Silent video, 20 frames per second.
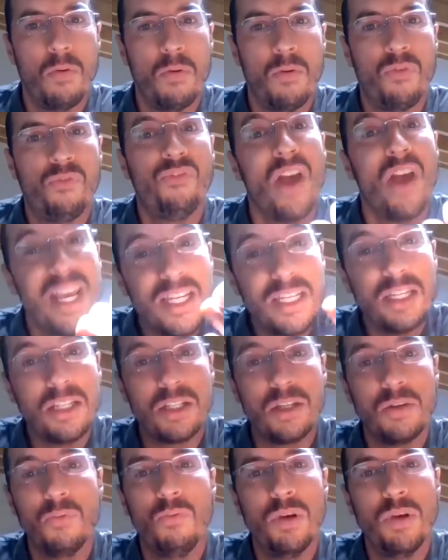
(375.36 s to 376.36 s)

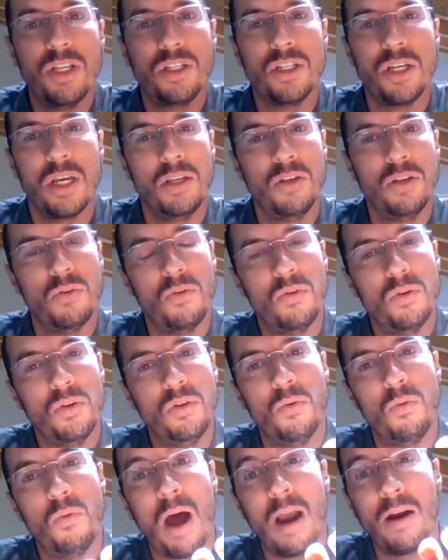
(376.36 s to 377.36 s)
phases in which
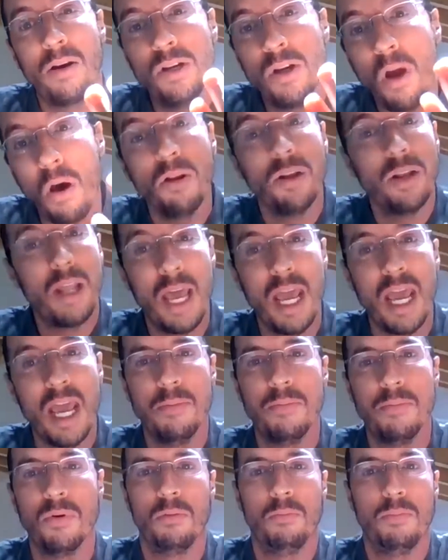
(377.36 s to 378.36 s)
you are not
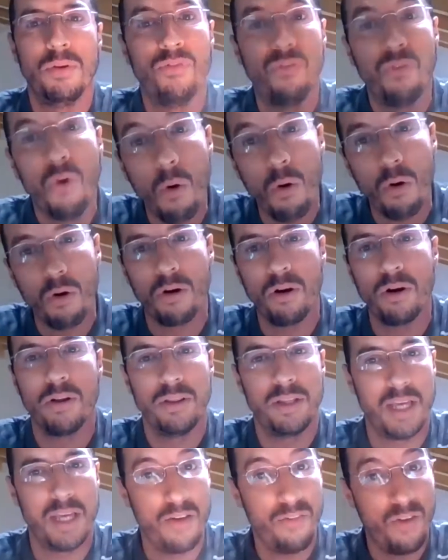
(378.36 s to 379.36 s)
able before
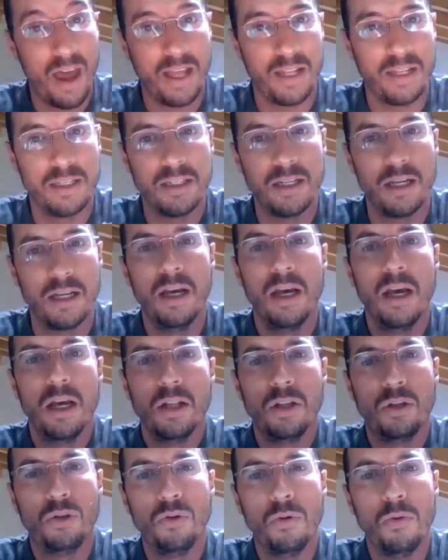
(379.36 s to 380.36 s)
the event
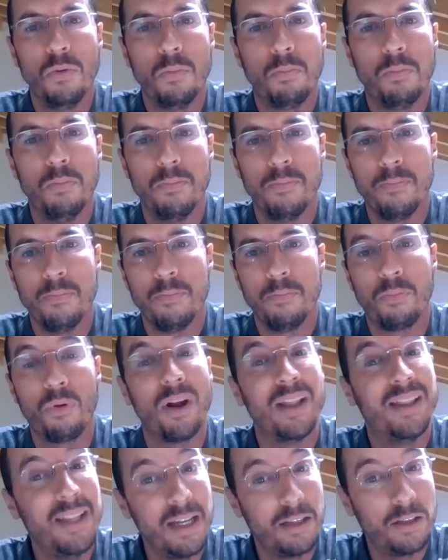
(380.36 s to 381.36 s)
to
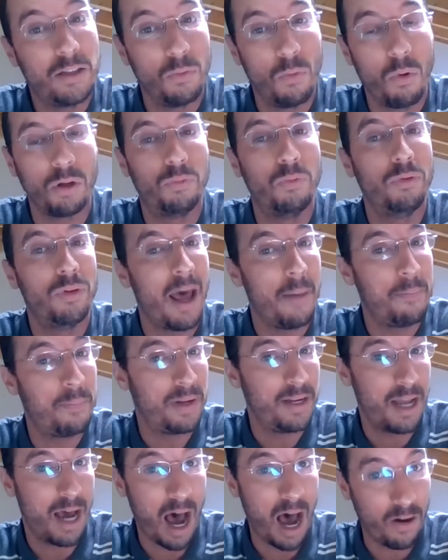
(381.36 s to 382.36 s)
predict what would
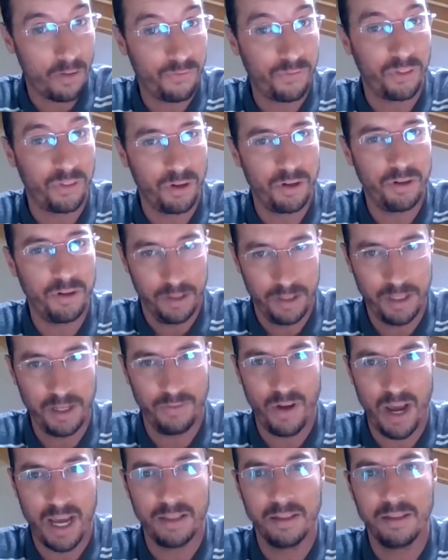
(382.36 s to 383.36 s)
happen after the
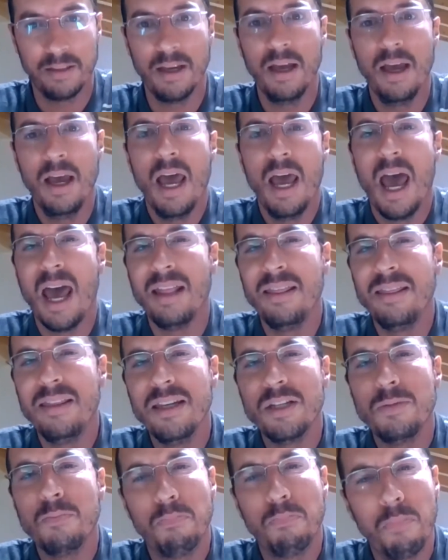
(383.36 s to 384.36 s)
event, and
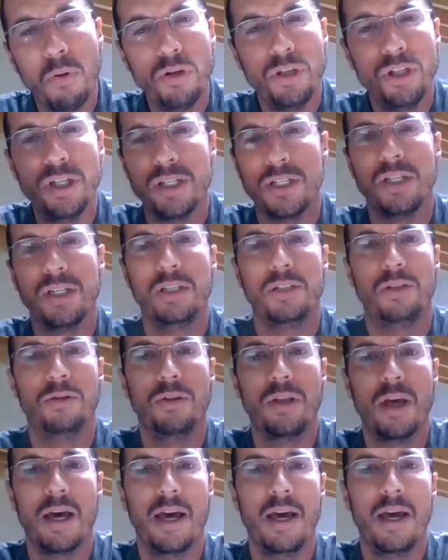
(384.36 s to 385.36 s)
this pushes into
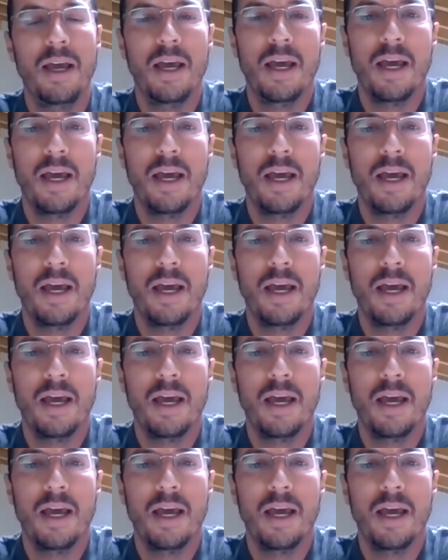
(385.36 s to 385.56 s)
the